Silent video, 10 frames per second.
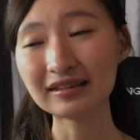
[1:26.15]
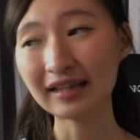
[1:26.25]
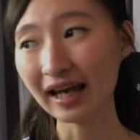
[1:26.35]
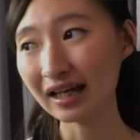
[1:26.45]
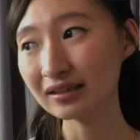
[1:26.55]

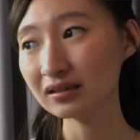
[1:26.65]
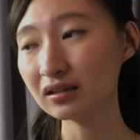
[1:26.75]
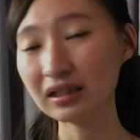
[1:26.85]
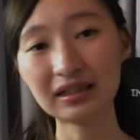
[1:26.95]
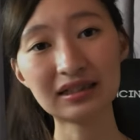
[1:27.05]
That
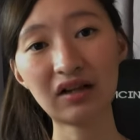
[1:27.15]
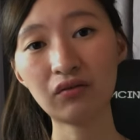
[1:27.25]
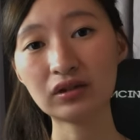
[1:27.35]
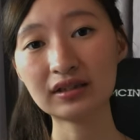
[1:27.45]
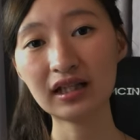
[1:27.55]
in itself
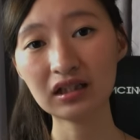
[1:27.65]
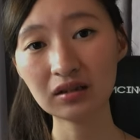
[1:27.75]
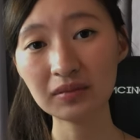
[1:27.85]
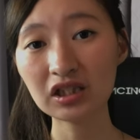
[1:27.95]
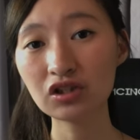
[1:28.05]
was
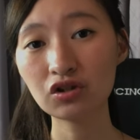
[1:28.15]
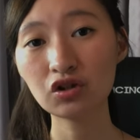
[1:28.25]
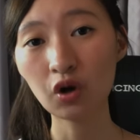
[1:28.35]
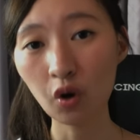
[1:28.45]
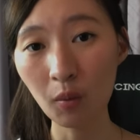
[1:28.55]
taking me
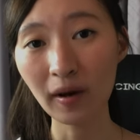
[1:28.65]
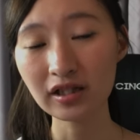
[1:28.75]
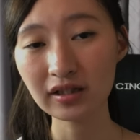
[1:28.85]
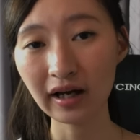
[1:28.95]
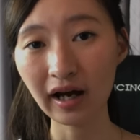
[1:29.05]
so
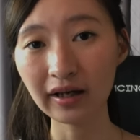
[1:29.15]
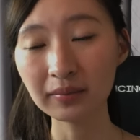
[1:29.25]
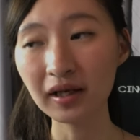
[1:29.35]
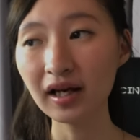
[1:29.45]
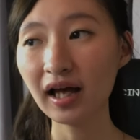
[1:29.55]
much
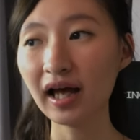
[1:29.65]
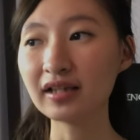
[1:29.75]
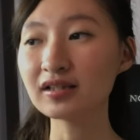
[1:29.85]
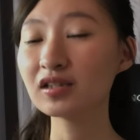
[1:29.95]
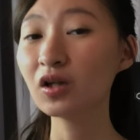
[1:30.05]
time,
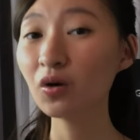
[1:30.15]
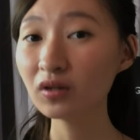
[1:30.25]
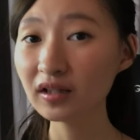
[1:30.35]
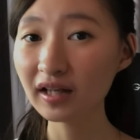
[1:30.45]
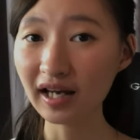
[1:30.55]
and
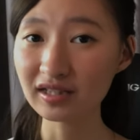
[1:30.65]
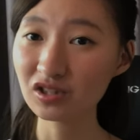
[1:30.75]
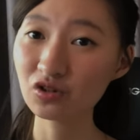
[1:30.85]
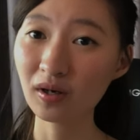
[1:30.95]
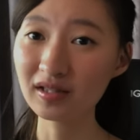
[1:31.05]
slowly I
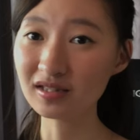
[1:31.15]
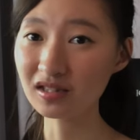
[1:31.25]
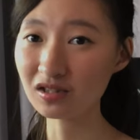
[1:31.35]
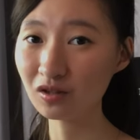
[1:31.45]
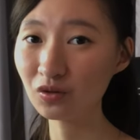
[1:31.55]
just
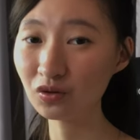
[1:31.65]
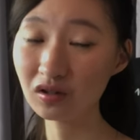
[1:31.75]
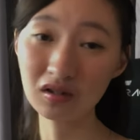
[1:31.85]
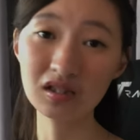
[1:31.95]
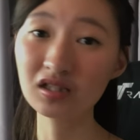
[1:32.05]
transitioned to
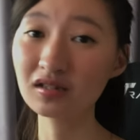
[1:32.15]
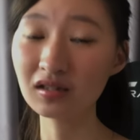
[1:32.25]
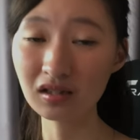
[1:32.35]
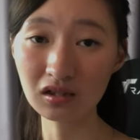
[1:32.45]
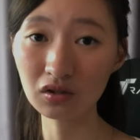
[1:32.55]
just
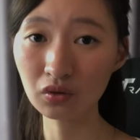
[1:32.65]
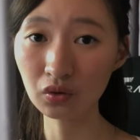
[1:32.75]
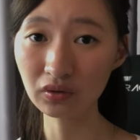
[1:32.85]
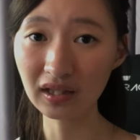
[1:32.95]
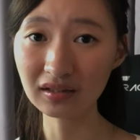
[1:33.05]
digital
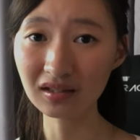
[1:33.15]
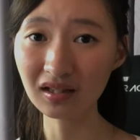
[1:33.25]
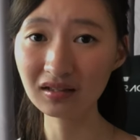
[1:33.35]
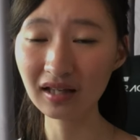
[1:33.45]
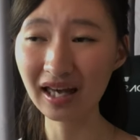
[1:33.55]
note
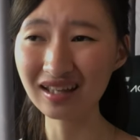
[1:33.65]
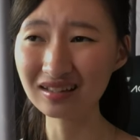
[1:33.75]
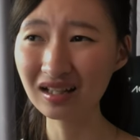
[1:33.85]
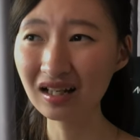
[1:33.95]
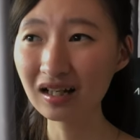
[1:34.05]
taking.
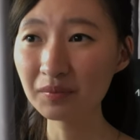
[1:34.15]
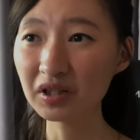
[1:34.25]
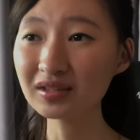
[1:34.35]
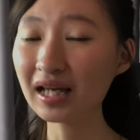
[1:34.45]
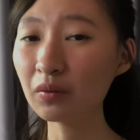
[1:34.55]
And
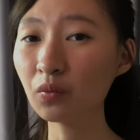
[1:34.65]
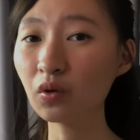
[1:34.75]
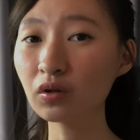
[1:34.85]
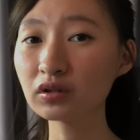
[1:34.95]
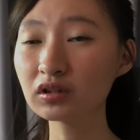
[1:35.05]
because I
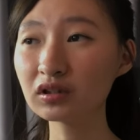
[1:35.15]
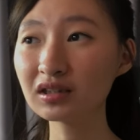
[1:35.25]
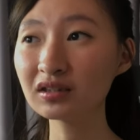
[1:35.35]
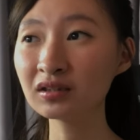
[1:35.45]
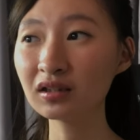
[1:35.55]

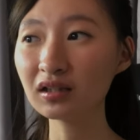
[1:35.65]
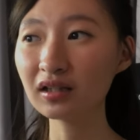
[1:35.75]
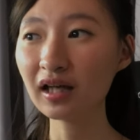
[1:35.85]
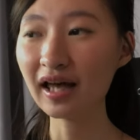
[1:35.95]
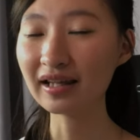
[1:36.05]
wasn't
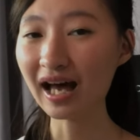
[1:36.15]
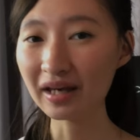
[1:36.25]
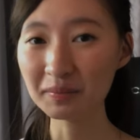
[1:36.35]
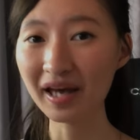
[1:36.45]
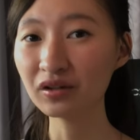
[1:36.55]
an
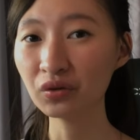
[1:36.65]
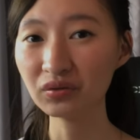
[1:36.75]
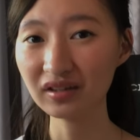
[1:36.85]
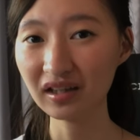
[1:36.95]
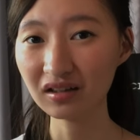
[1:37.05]
iPad
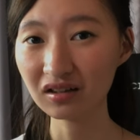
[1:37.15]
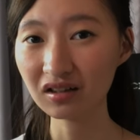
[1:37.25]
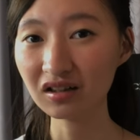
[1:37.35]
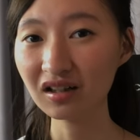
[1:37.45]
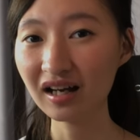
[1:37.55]
note
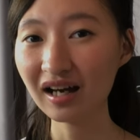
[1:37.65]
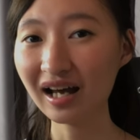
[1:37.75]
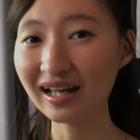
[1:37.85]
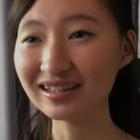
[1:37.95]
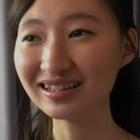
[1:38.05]
taker,
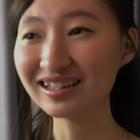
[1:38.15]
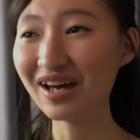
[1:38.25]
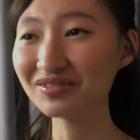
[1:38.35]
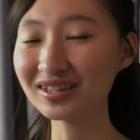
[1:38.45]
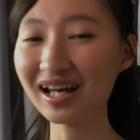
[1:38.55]
I didn't
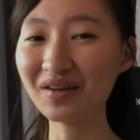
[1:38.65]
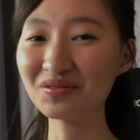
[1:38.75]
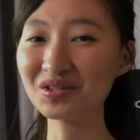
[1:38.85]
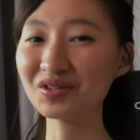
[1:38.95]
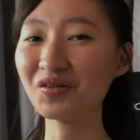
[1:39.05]
have the time
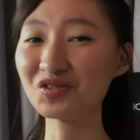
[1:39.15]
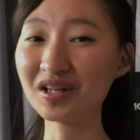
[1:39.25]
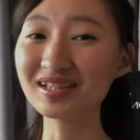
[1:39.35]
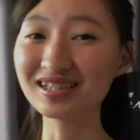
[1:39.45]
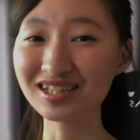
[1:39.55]
to sort of
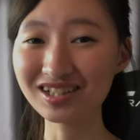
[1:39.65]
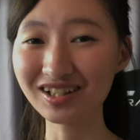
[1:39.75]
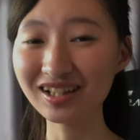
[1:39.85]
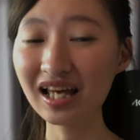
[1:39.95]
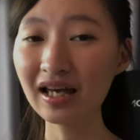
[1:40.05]

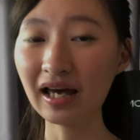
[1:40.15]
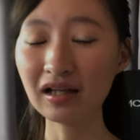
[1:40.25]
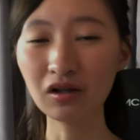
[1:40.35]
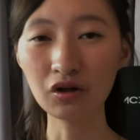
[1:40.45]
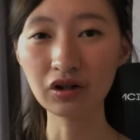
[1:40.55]
transition
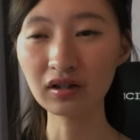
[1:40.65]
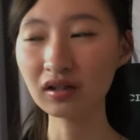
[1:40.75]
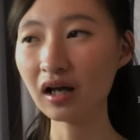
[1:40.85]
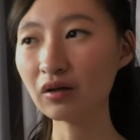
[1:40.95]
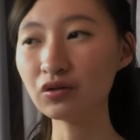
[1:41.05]
and
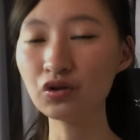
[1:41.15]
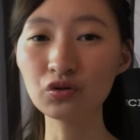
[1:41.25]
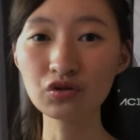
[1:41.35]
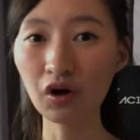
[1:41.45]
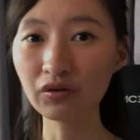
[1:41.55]
learn how to
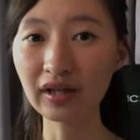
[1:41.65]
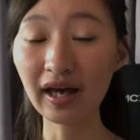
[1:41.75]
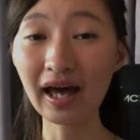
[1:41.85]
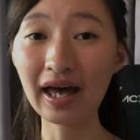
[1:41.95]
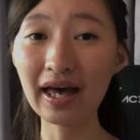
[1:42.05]
use all the
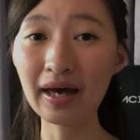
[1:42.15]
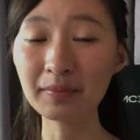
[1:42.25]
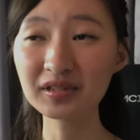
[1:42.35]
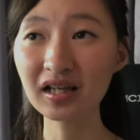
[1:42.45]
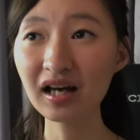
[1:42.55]

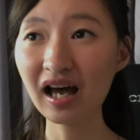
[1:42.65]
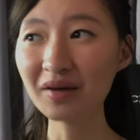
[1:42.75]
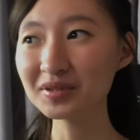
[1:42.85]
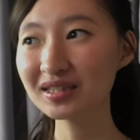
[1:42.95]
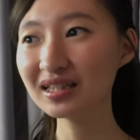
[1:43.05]
apps.
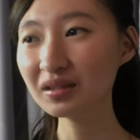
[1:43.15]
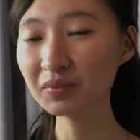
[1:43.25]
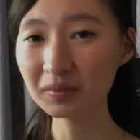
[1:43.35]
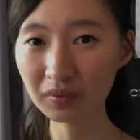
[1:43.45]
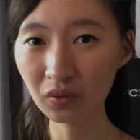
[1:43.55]
I've been seeing
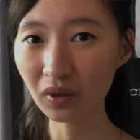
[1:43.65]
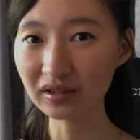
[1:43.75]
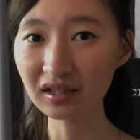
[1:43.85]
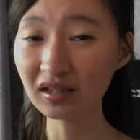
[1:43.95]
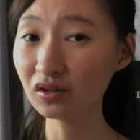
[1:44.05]
people who are
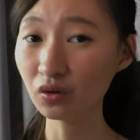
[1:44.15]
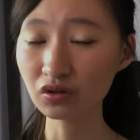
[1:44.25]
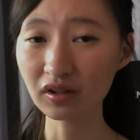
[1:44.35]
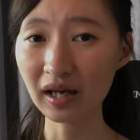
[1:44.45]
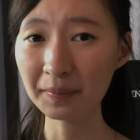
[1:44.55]
taking
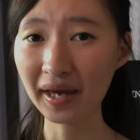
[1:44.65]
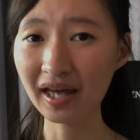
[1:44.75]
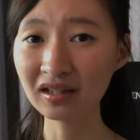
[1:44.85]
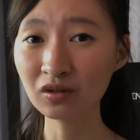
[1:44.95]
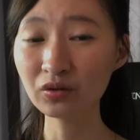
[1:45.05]
notes on iPad
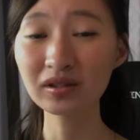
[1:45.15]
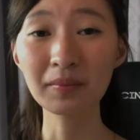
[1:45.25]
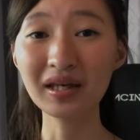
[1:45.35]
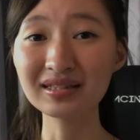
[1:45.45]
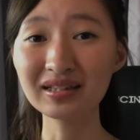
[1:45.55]
and it looks
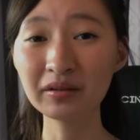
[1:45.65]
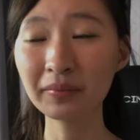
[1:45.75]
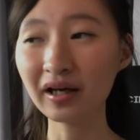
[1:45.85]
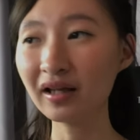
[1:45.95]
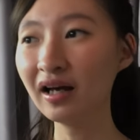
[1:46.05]
amazing,
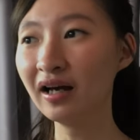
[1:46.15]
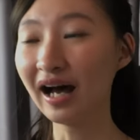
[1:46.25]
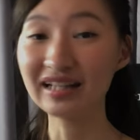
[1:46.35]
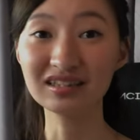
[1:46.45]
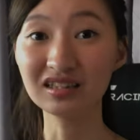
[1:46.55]
but
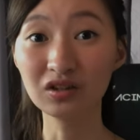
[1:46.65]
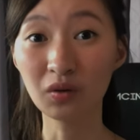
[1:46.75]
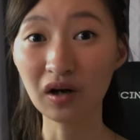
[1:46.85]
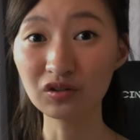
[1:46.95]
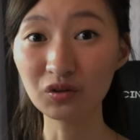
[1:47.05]
I just didn't
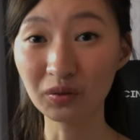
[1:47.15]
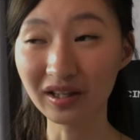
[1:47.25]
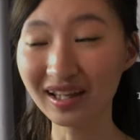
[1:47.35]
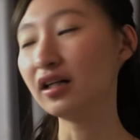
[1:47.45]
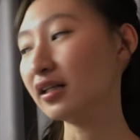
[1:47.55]
know how to do
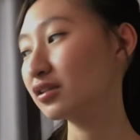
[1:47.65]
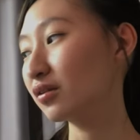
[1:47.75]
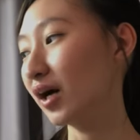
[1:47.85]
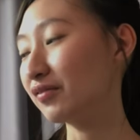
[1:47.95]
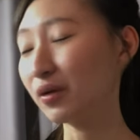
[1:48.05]
it.
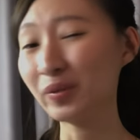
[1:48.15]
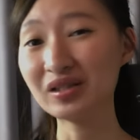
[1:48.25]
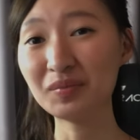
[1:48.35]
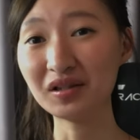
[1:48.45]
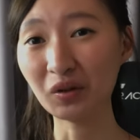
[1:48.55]
So I've
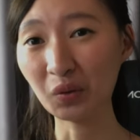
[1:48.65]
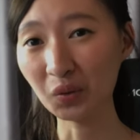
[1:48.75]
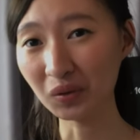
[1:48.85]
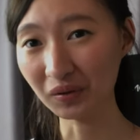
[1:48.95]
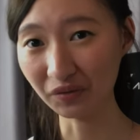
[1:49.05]
always been a
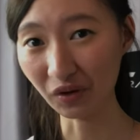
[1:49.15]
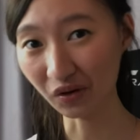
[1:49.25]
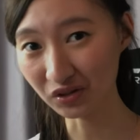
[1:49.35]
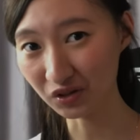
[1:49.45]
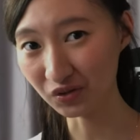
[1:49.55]
Google
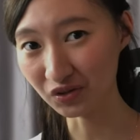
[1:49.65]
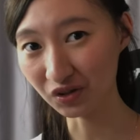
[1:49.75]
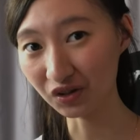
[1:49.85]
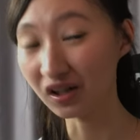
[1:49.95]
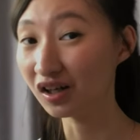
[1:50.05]
Docs
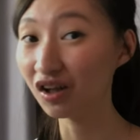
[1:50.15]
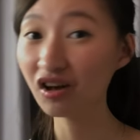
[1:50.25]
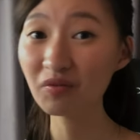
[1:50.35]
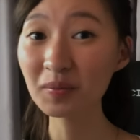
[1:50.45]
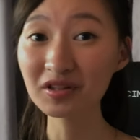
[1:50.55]
user. A
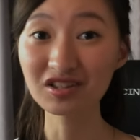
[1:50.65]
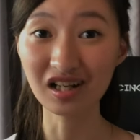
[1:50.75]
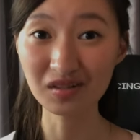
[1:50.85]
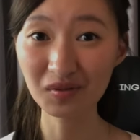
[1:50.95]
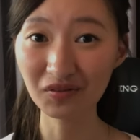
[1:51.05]
lot of people
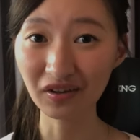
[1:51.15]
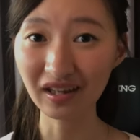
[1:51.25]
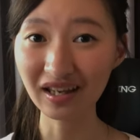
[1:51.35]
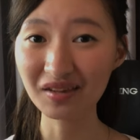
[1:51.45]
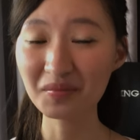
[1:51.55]
judge me for
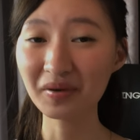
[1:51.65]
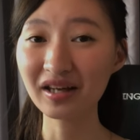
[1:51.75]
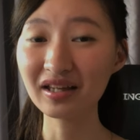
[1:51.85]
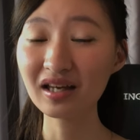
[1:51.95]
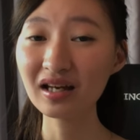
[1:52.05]
that,
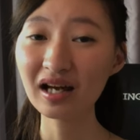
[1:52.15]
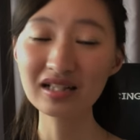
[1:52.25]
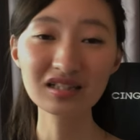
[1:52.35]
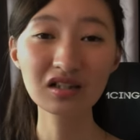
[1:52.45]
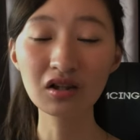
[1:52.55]
but
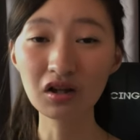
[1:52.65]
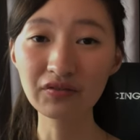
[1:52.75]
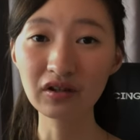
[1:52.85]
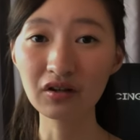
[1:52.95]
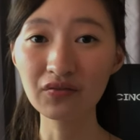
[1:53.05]
I just
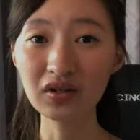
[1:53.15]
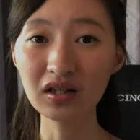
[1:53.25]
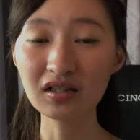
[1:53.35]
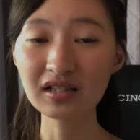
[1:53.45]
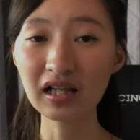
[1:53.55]
love the
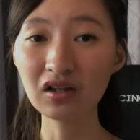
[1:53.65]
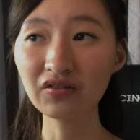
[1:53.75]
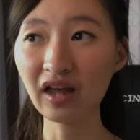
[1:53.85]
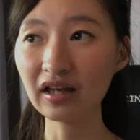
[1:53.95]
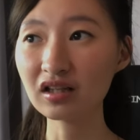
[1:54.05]
convenience. I
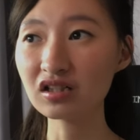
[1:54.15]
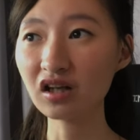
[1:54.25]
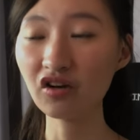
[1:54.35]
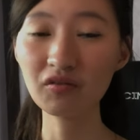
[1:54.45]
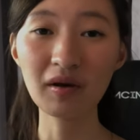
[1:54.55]
love that I can
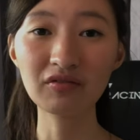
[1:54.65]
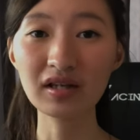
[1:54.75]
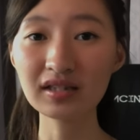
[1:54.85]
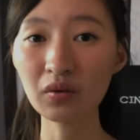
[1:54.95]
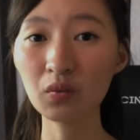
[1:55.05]
share it with my
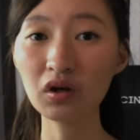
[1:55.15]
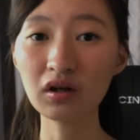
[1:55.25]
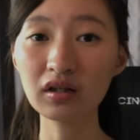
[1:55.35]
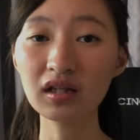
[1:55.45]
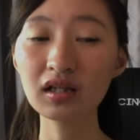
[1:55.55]
friends and work
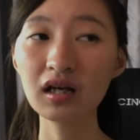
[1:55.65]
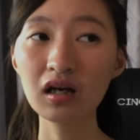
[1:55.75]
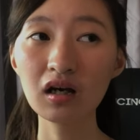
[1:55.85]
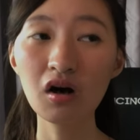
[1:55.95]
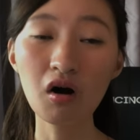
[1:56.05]
on it
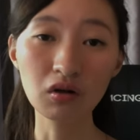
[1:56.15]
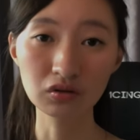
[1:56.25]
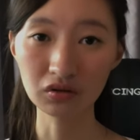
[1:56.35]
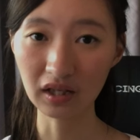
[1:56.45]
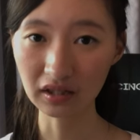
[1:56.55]
all
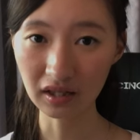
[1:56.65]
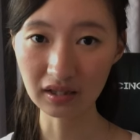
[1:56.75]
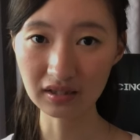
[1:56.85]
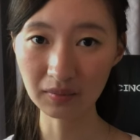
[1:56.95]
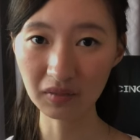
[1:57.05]
together at
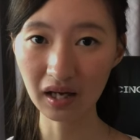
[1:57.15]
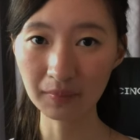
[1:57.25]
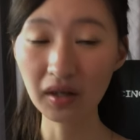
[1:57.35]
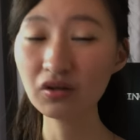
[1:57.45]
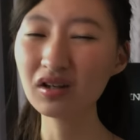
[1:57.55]
the same time.
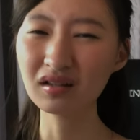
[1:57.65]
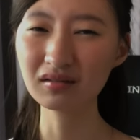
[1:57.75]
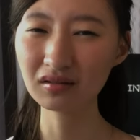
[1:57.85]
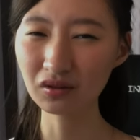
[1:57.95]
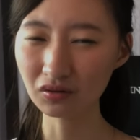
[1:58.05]
I know you can
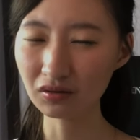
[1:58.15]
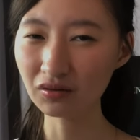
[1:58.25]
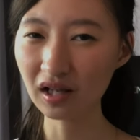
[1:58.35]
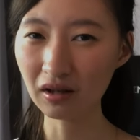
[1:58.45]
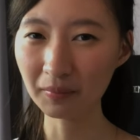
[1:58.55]

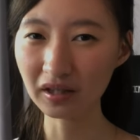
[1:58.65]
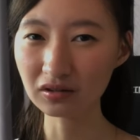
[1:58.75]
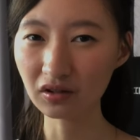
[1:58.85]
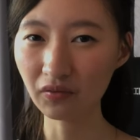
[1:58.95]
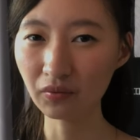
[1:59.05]
do that on
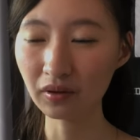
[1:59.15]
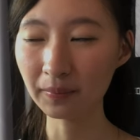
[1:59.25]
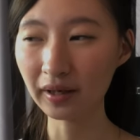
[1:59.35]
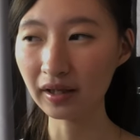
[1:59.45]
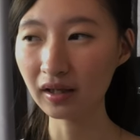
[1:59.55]
Microsoft Word,
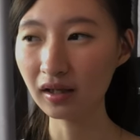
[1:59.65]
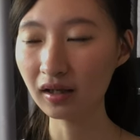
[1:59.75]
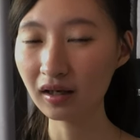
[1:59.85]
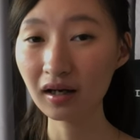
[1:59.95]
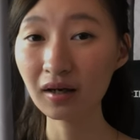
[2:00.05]
but
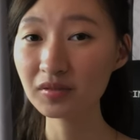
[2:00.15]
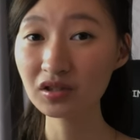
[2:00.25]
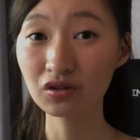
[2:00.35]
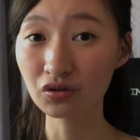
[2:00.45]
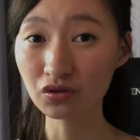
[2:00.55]
I'm
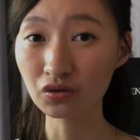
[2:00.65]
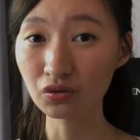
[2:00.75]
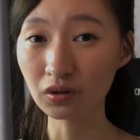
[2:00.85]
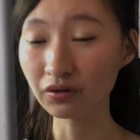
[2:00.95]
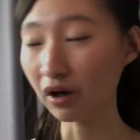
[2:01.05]
just used to
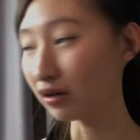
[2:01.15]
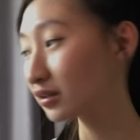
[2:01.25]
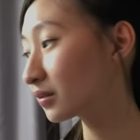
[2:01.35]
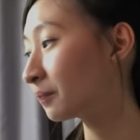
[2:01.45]
Google Docs.